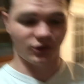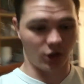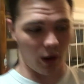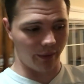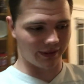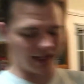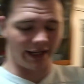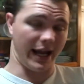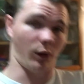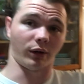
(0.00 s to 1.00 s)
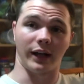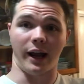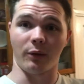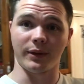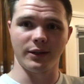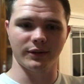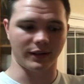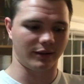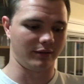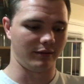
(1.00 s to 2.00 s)
So I was like, how could I reuse
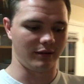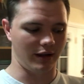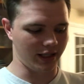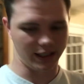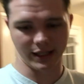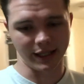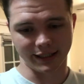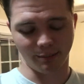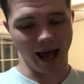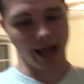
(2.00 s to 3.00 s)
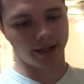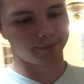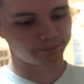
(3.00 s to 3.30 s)
this bag?